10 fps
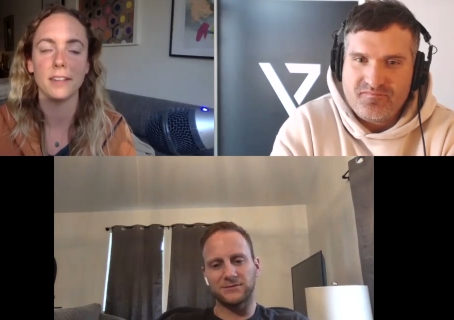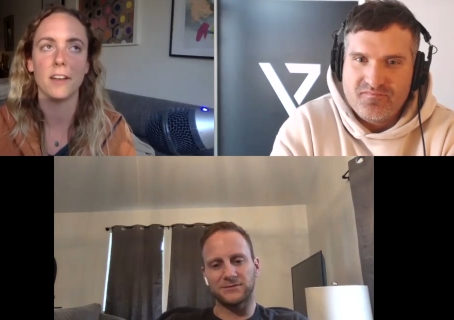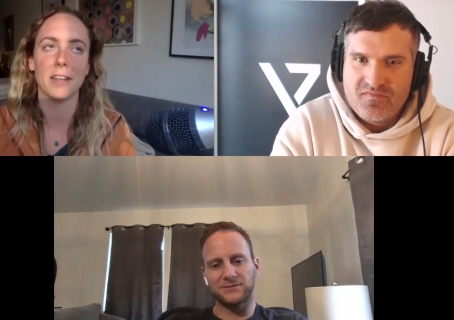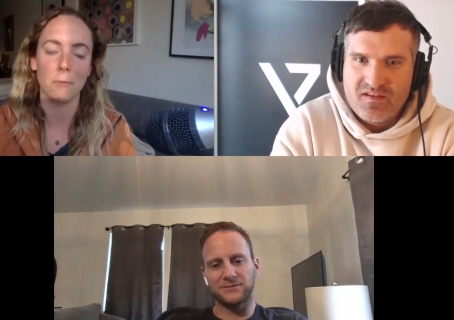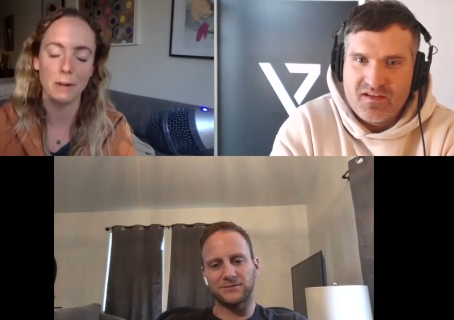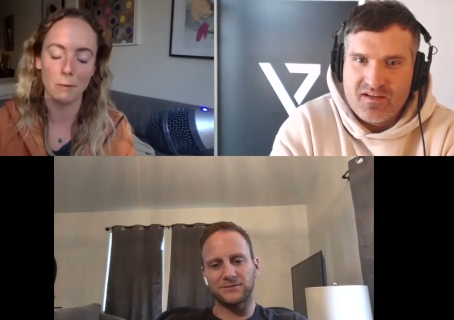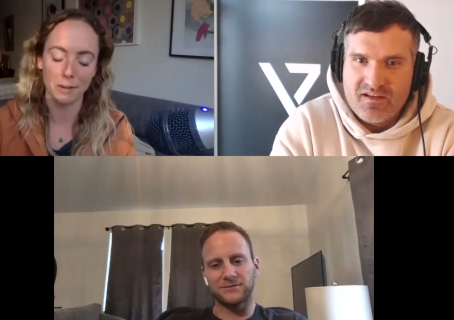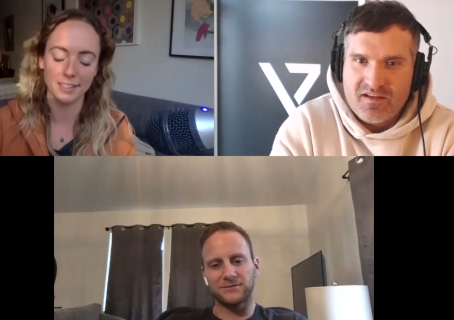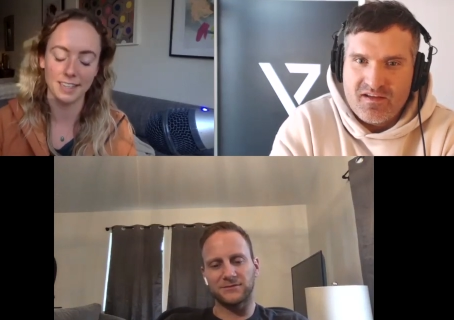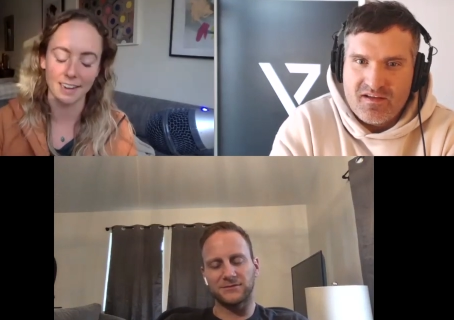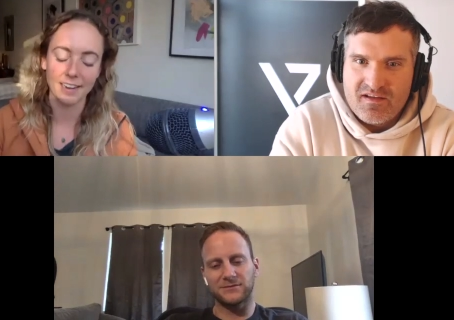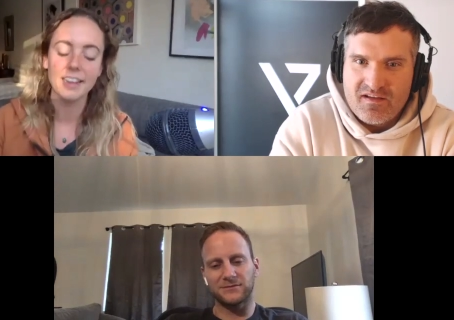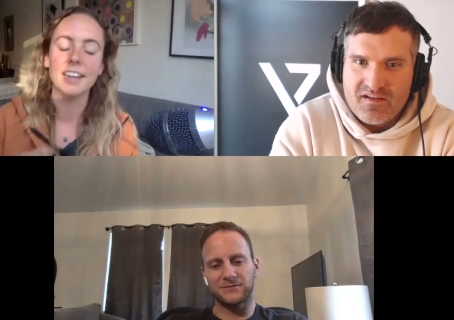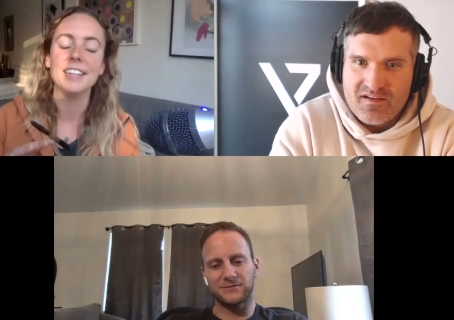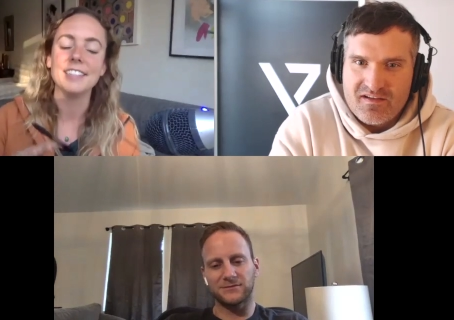Speaker 1: okay, what I want to say.
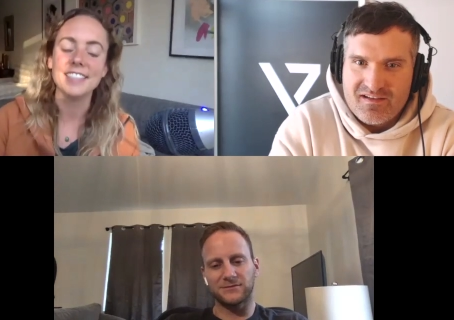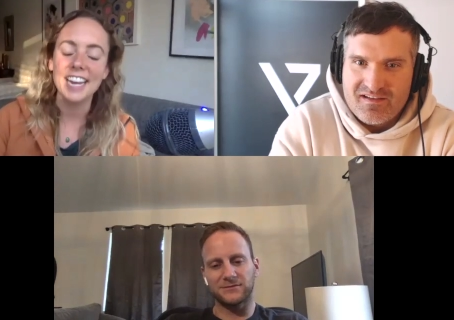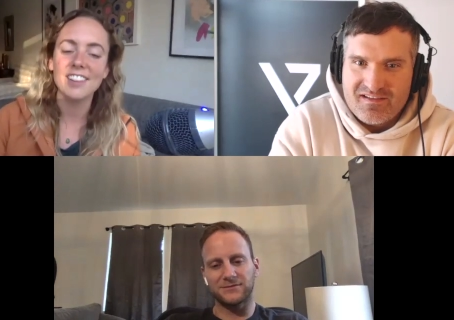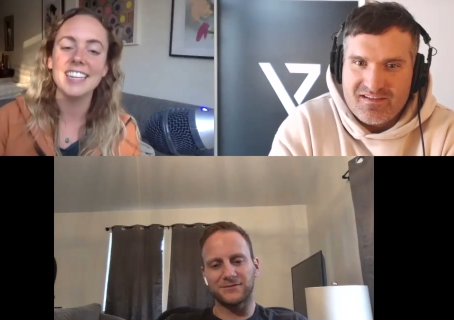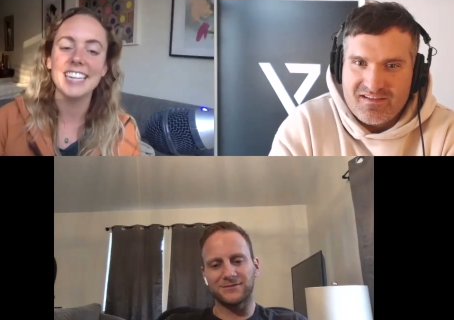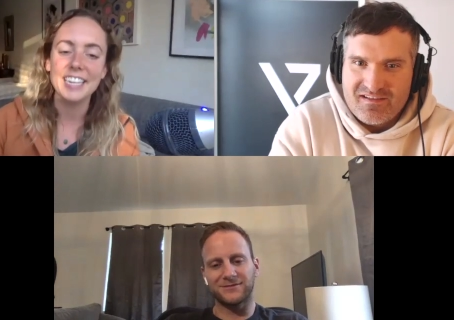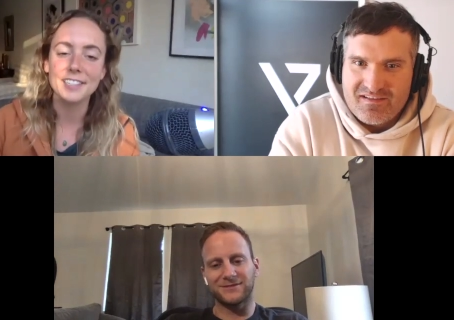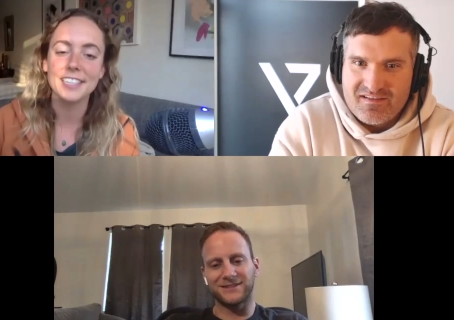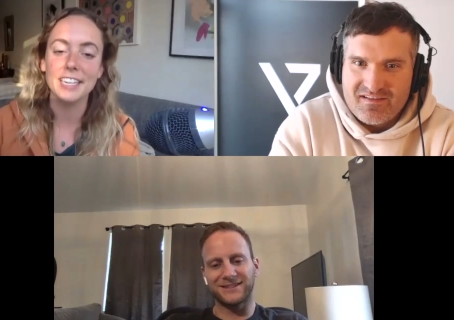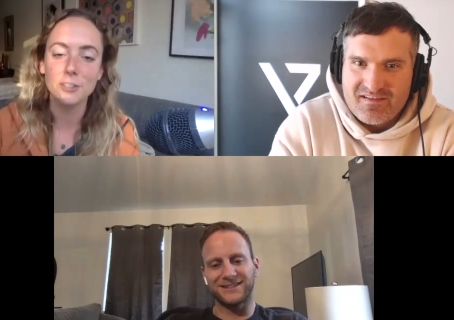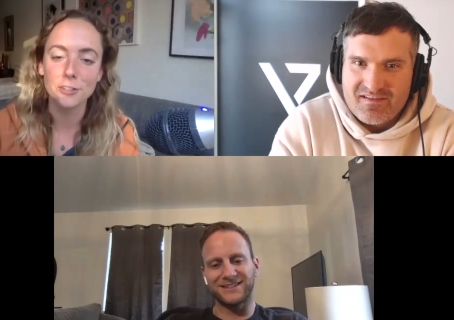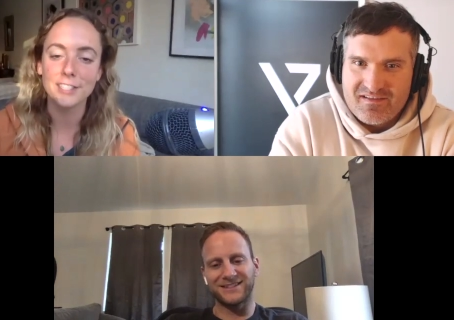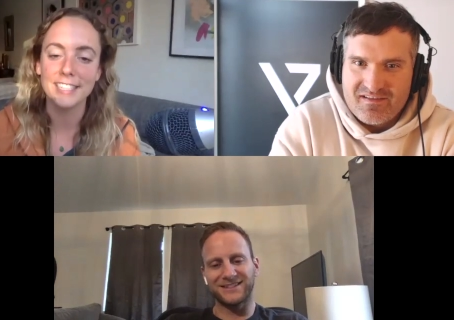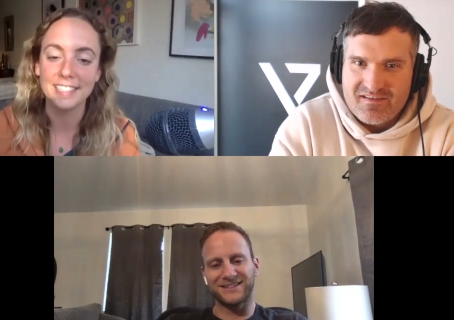Scaling is an interesting